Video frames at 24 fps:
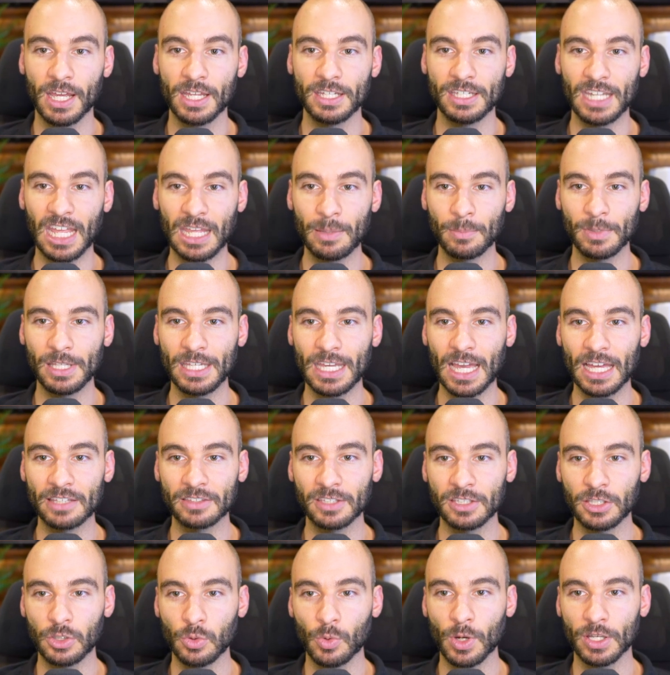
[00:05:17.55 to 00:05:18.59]
Namely, at
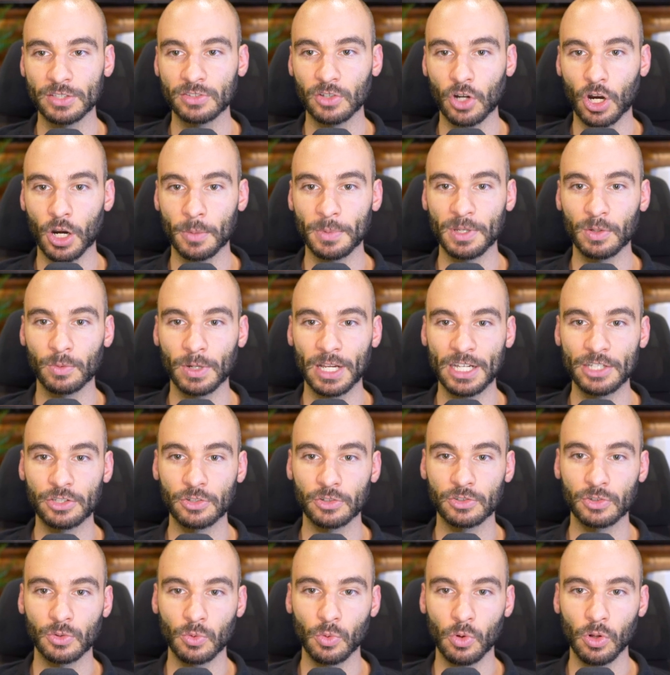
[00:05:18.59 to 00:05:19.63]
the U S Army
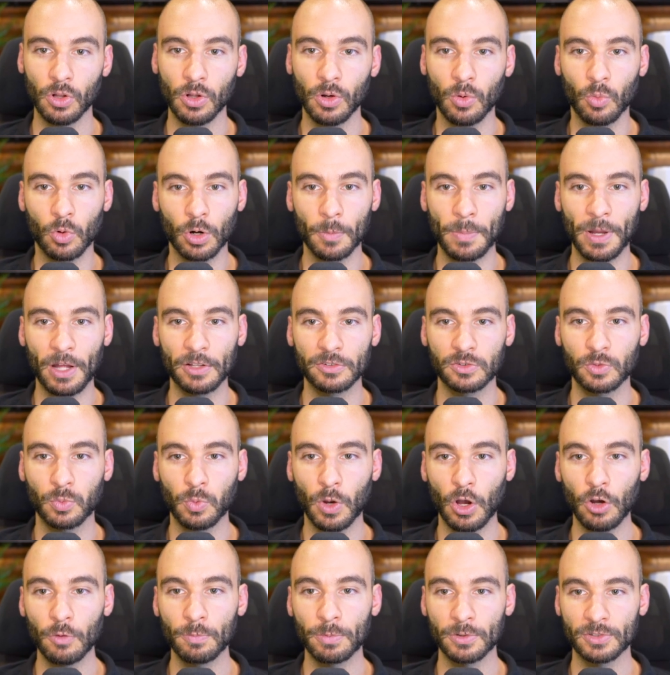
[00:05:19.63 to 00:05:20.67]
Ranger School, where about
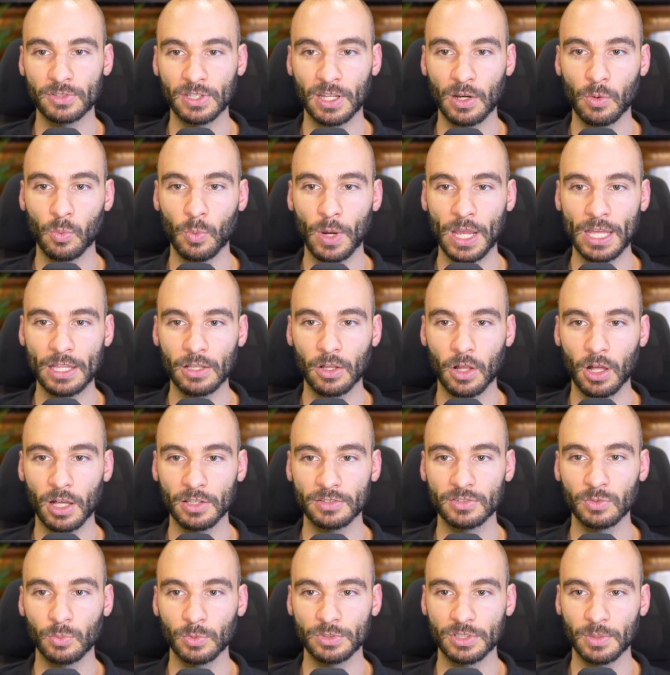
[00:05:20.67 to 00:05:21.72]
twelve percent of weight
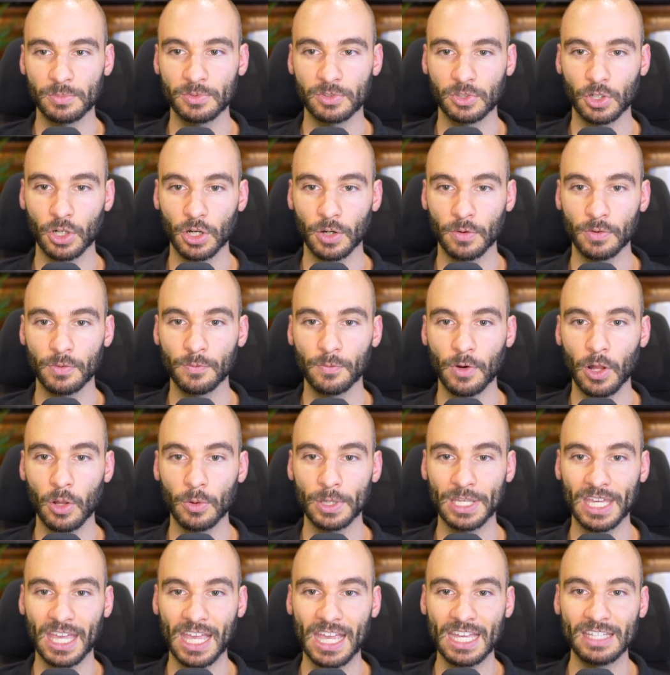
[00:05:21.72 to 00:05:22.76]
loss was observed
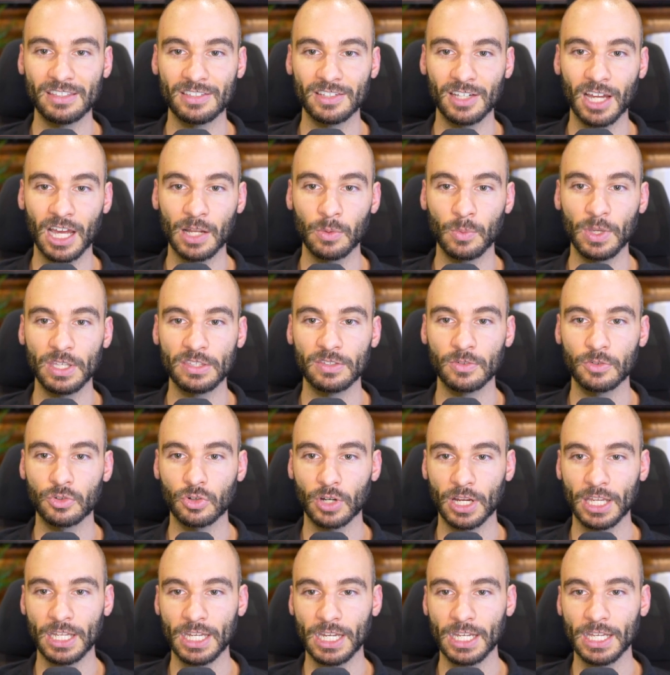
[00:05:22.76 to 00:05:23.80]
following eight to nine weeks of
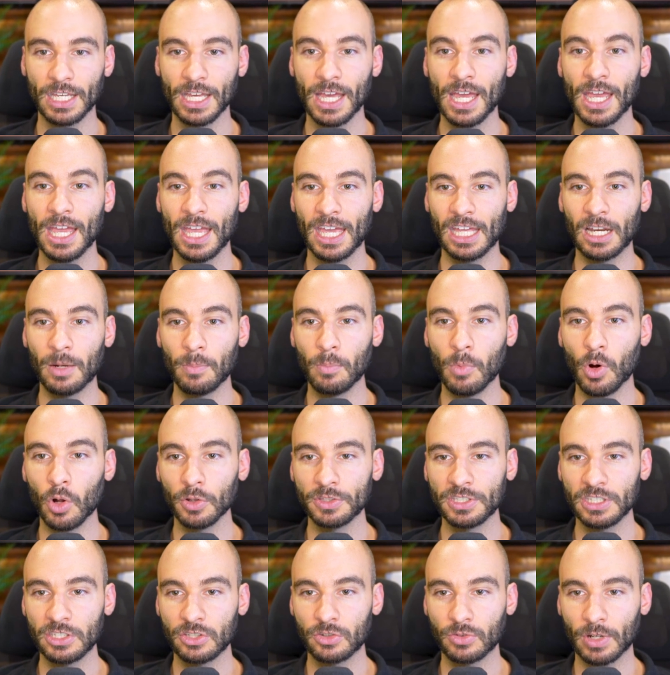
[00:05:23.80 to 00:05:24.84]
training in a
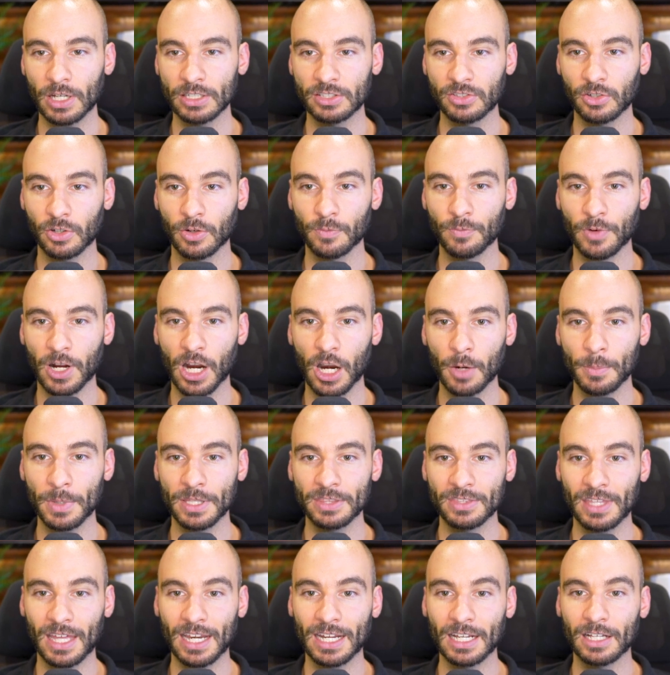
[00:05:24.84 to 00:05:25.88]
multi-stressor
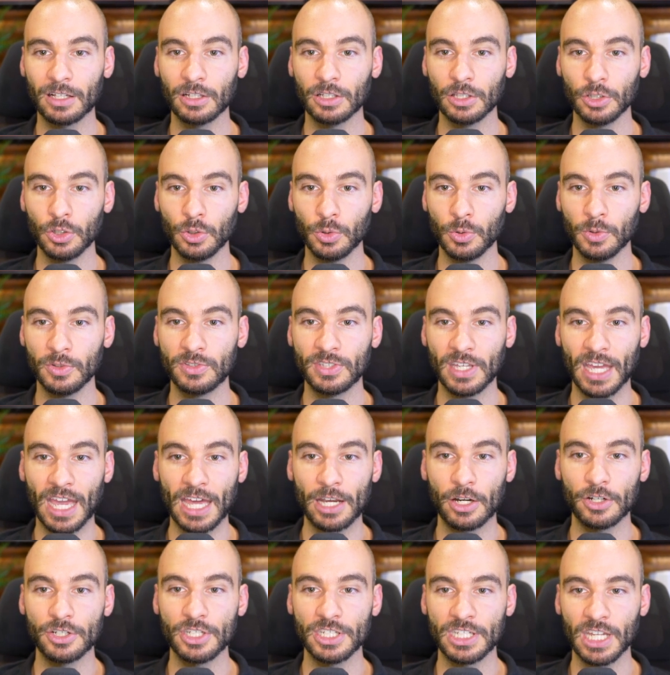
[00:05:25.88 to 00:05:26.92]
environment that includes
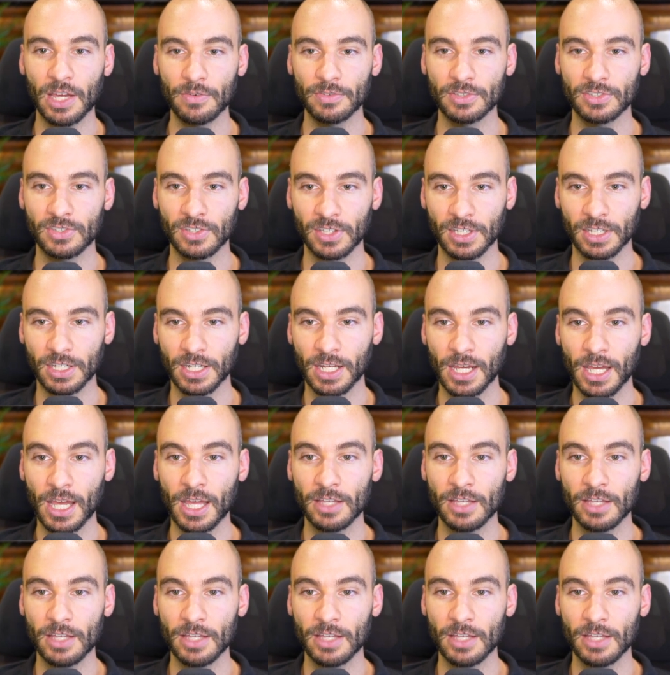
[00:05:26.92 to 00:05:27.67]
energy deficit.